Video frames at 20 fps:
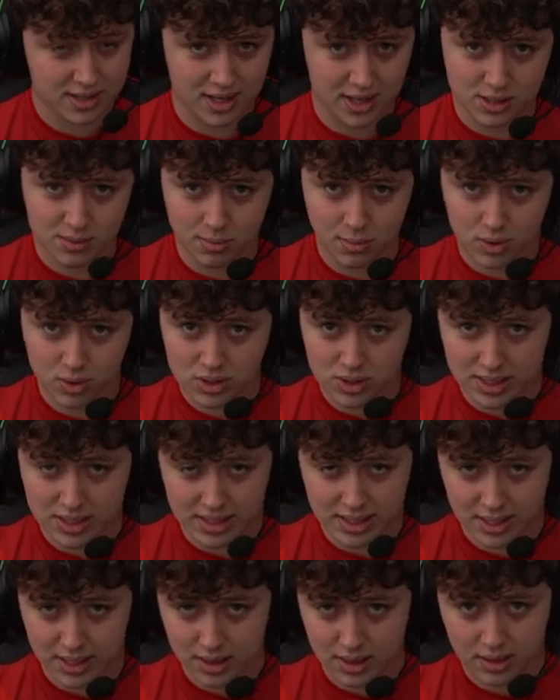that's
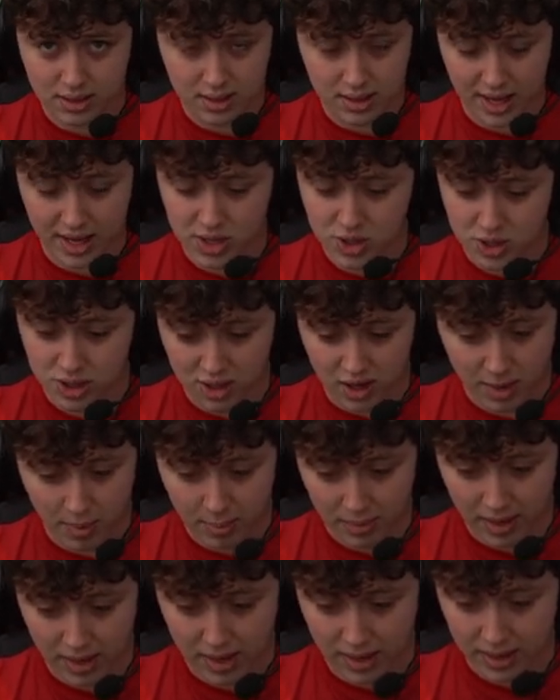mostly the agent that I
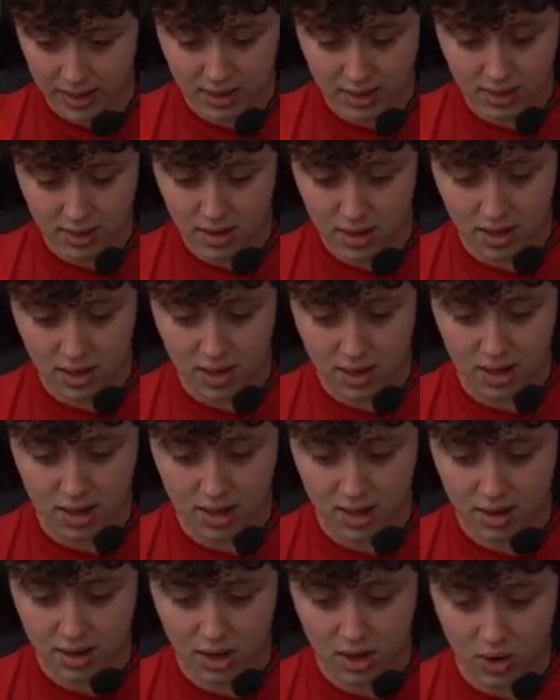play
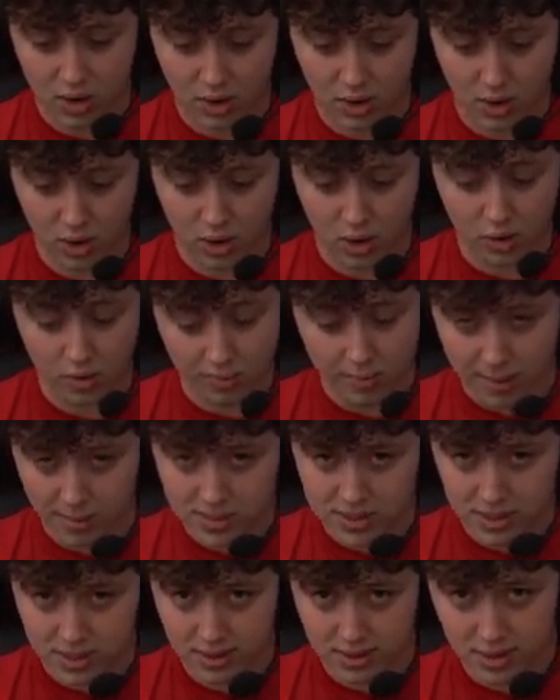uh, on a lot of
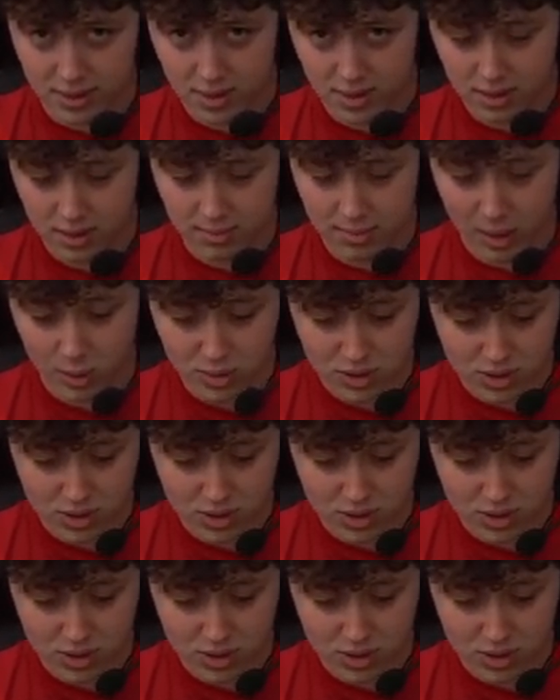maps in MOUZ